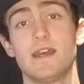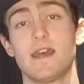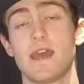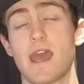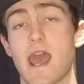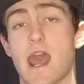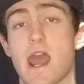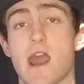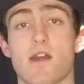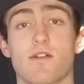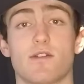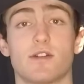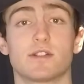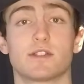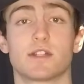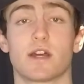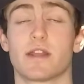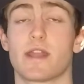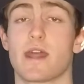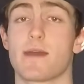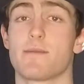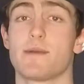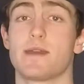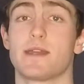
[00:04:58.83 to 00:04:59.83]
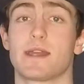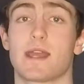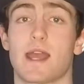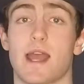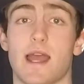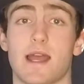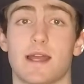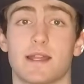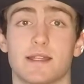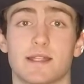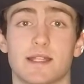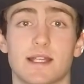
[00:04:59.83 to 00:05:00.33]
aerodynamic
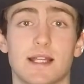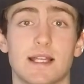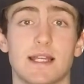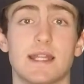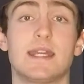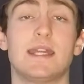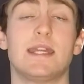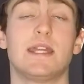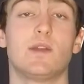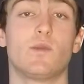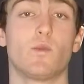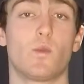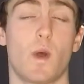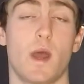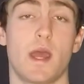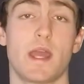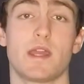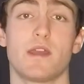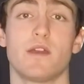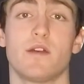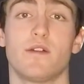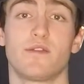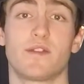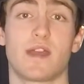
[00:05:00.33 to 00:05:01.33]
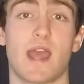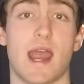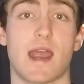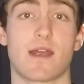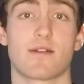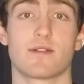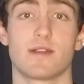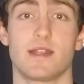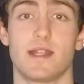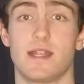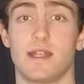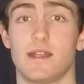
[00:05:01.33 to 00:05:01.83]
and clean way of
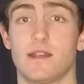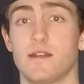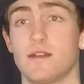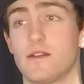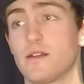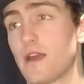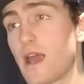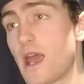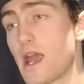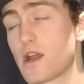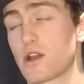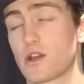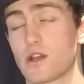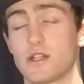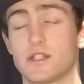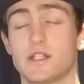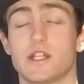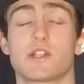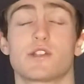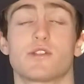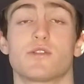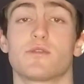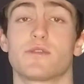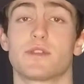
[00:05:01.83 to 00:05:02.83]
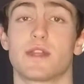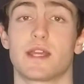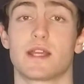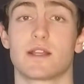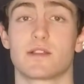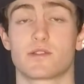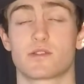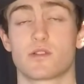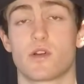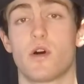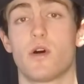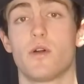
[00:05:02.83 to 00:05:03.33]
carrying additional
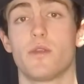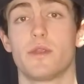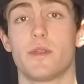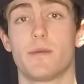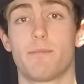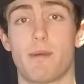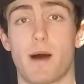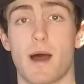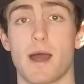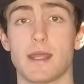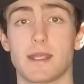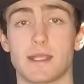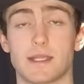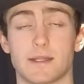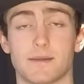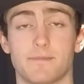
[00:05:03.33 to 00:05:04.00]
things on the bike.